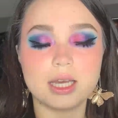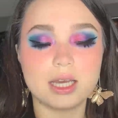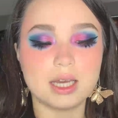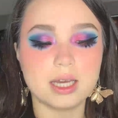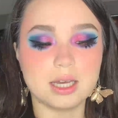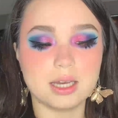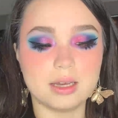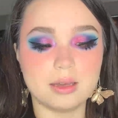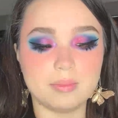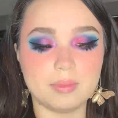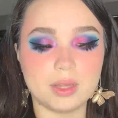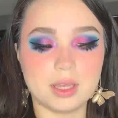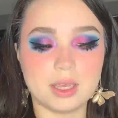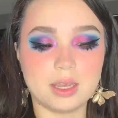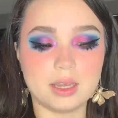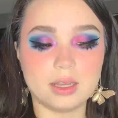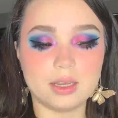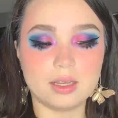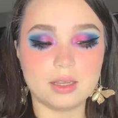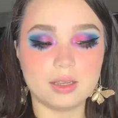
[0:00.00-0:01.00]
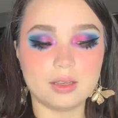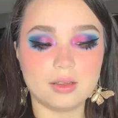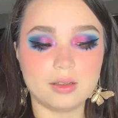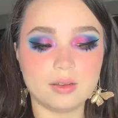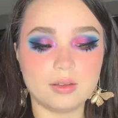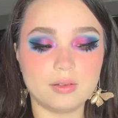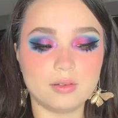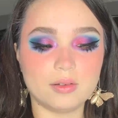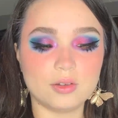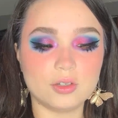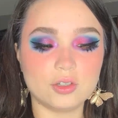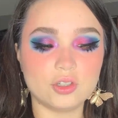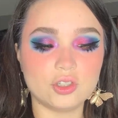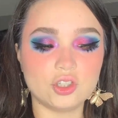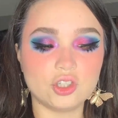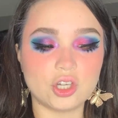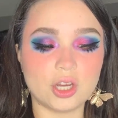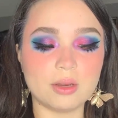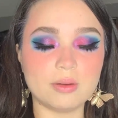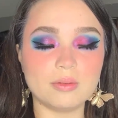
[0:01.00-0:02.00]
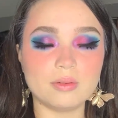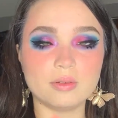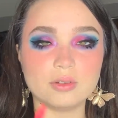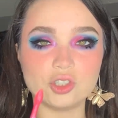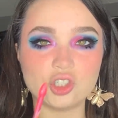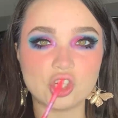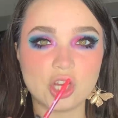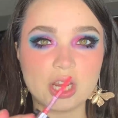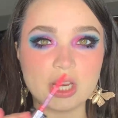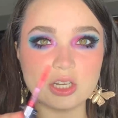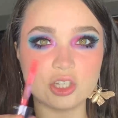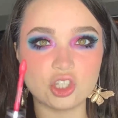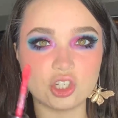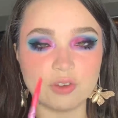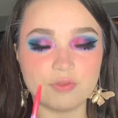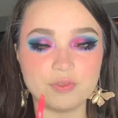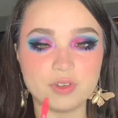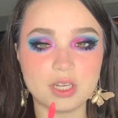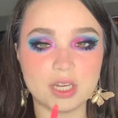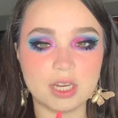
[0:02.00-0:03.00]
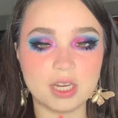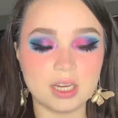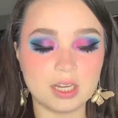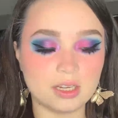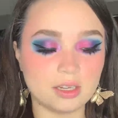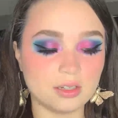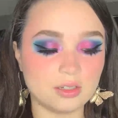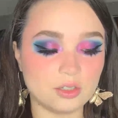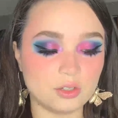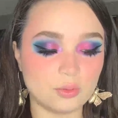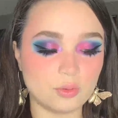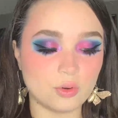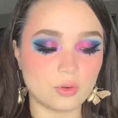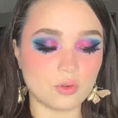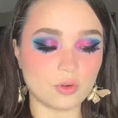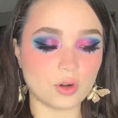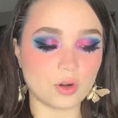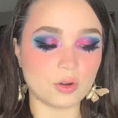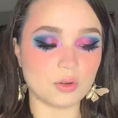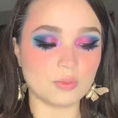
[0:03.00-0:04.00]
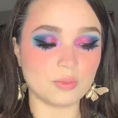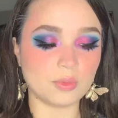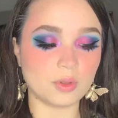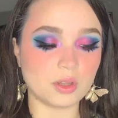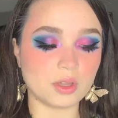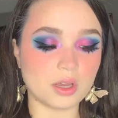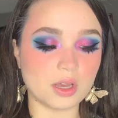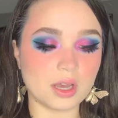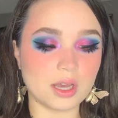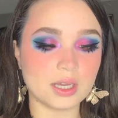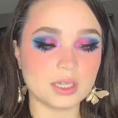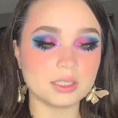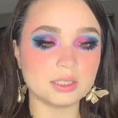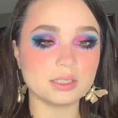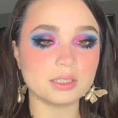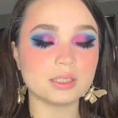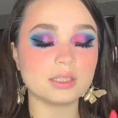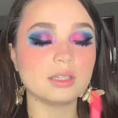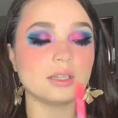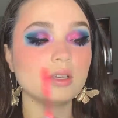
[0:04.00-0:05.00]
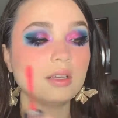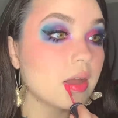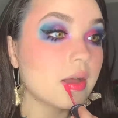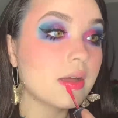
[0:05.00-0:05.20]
um, like shade, shade shifting duochrome gloss.